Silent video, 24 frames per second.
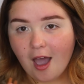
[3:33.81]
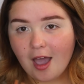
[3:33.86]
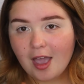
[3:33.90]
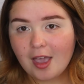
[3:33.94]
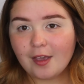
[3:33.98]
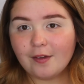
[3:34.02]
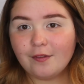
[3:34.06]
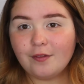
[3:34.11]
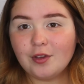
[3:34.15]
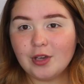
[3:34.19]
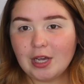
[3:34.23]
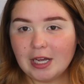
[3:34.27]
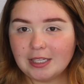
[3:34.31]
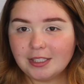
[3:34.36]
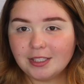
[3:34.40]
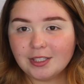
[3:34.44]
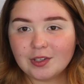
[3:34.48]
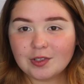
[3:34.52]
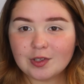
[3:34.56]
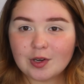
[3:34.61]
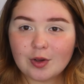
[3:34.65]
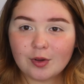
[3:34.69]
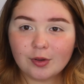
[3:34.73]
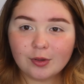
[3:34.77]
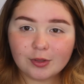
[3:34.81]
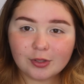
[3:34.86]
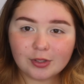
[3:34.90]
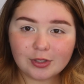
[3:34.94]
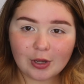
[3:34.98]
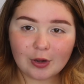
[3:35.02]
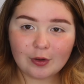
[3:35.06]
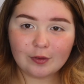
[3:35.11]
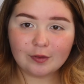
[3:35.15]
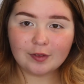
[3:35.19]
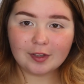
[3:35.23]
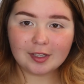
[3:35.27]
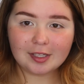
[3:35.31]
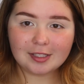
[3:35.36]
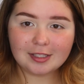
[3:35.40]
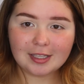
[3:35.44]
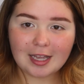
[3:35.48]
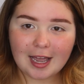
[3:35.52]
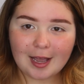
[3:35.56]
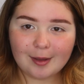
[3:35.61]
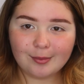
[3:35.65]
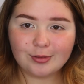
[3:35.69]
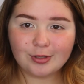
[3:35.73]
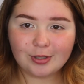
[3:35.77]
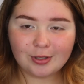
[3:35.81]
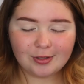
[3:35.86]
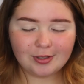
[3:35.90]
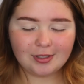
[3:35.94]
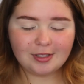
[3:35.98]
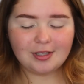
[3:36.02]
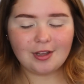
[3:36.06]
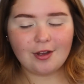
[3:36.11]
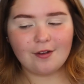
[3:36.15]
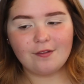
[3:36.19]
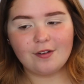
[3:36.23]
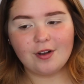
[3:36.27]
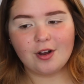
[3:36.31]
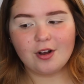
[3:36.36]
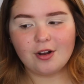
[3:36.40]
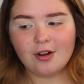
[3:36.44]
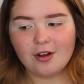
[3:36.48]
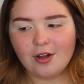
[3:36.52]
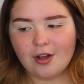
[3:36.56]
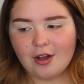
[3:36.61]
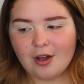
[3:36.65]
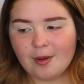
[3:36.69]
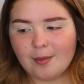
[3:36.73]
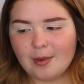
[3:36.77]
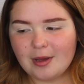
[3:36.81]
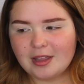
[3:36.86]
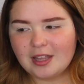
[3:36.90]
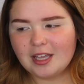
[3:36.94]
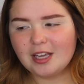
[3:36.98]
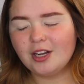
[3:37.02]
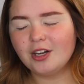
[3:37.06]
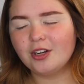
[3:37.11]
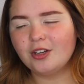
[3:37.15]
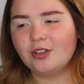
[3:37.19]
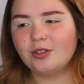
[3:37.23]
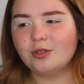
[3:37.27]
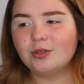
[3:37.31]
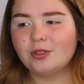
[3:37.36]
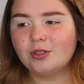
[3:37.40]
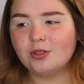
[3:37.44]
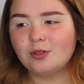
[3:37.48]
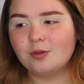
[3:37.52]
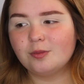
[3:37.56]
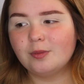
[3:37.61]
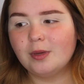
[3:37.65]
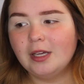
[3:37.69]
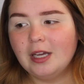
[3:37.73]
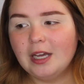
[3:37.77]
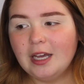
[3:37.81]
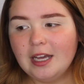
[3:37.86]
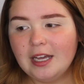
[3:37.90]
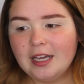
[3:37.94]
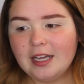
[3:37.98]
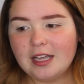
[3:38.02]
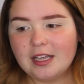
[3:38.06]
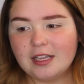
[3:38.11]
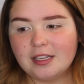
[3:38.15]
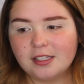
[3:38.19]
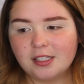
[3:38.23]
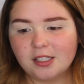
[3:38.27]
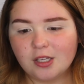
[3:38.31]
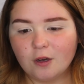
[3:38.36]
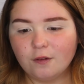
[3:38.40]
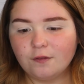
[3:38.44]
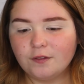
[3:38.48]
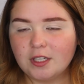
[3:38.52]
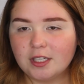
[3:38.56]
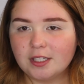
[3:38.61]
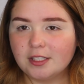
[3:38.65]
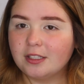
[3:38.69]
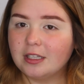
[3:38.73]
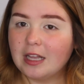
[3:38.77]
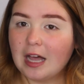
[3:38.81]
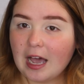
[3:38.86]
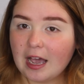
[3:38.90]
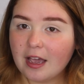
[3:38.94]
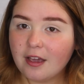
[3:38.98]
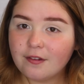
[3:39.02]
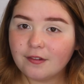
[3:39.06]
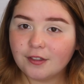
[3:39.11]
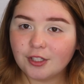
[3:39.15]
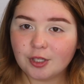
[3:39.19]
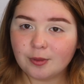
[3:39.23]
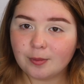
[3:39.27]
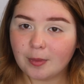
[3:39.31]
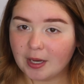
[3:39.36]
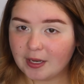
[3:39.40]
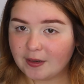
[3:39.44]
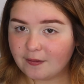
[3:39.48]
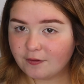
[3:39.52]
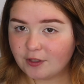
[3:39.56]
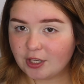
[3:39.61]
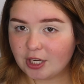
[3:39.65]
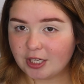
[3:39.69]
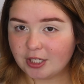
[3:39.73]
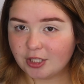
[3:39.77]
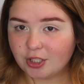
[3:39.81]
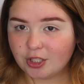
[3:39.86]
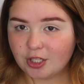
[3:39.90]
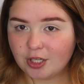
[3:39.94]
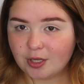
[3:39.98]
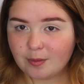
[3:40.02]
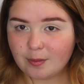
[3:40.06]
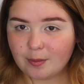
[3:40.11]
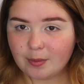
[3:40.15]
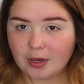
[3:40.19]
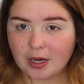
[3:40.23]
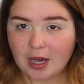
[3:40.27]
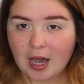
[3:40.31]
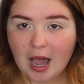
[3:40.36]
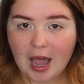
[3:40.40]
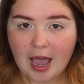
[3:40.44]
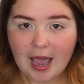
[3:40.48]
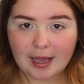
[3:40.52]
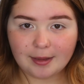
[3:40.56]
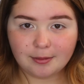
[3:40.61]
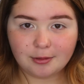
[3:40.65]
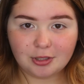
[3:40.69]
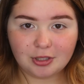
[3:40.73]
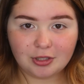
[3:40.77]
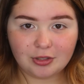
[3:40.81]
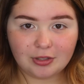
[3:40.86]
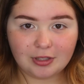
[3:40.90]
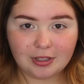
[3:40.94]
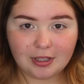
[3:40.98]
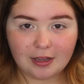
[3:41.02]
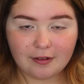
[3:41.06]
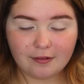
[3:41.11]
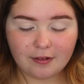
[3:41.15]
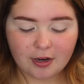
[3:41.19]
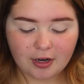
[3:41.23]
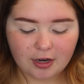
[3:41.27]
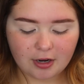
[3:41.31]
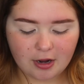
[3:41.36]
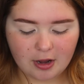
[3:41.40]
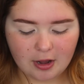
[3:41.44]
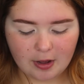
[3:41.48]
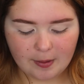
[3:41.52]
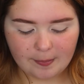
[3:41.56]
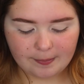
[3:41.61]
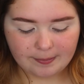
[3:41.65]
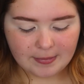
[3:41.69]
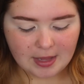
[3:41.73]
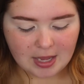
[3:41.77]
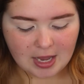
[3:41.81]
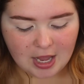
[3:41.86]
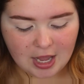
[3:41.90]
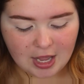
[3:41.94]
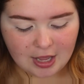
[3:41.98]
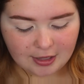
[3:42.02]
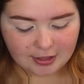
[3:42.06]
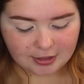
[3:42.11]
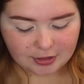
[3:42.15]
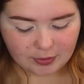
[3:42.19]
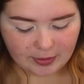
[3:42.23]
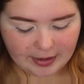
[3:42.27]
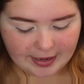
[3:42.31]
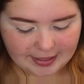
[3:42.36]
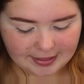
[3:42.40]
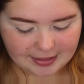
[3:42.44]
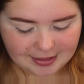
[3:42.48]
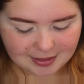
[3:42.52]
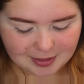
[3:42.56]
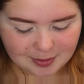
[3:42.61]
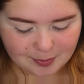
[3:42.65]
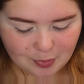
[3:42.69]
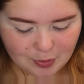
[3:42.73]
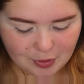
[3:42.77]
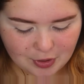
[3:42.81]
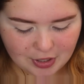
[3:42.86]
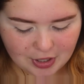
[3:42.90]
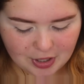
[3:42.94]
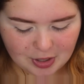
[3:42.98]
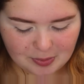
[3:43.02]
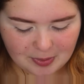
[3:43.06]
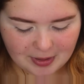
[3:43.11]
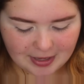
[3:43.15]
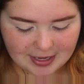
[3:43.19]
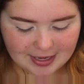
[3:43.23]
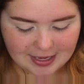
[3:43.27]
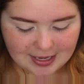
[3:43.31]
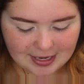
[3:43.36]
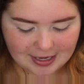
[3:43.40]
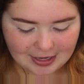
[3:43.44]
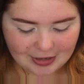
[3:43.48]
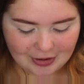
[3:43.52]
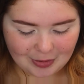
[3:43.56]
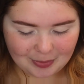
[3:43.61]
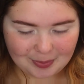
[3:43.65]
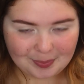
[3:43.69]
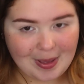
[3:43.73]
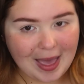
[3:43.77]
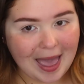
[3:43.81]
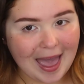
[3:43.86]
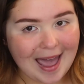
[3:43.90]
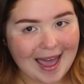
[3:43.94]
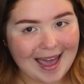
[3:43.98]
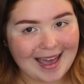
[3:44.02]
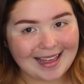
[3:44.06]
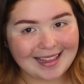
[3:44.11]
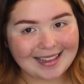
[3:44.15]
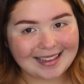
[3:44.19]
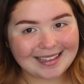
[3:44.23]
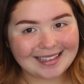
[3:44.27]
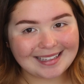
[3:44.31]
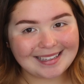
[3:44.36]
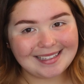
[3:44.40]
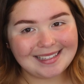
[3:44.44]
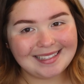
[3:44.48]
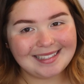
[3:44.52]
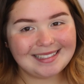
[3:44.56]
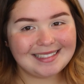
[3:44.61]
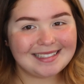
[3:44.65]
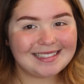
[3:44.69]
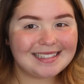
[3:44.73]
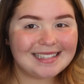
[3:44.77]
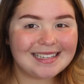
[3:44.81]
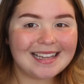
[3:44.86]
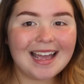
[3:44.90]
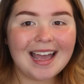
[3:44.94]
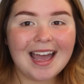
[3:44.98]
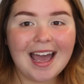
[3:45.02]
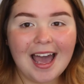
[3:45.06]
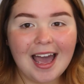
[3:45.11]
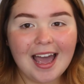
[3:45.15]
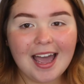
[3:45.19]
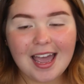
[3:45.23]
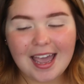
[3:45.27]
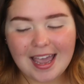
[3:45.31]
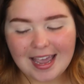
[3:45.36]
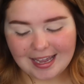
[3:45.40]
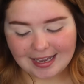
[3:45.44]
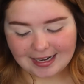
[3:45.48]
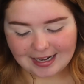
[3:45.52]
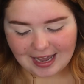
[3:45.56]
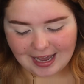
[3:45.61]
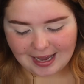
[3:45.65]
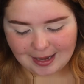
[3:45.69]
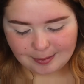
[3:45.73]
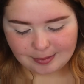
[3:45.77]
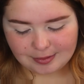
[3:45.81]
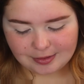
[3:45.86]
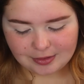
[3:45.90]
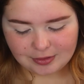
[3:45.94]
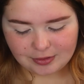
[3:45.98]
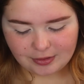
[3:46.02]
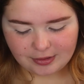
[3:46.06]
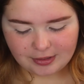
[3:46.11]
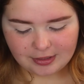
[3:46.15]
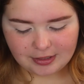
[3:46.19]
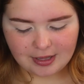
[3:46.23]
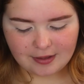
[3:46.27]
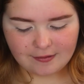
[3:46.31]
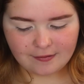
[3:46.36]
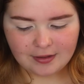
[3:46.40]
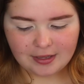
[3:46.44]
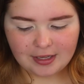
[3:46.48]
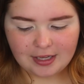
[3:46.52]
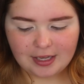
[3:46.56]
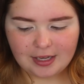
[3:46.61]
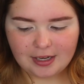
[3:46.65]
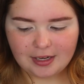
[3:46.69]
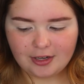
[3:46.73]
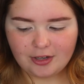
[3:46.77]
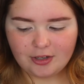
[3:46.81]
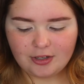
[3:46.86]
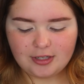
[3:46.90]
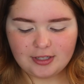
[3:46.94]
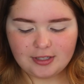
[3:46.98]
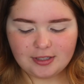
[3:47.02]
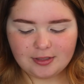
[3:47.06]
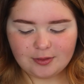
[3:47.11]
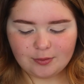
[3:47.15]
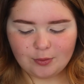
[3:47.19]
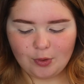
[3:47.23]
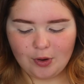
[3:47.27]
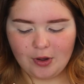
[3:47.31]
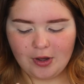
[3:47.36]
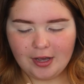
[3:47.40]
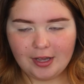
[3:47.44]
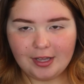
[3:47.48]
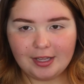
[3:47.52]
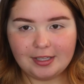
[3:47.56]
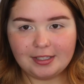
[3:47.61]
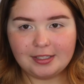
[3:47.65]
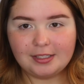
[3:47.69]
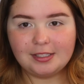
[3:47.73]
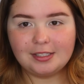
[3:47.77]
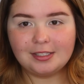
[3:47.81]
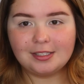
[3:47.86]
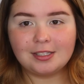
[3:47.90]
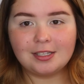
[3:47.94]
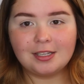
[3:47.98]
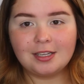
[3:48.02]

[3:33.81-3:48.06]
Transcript: If you guys don't know who Soph is, I absolutely love her. Um, I think her YouTube is Soph Does Life. She might have changed it, but I absolutely love her. Um, so I had to support her by getting her palette and I absolutely love it. Here is what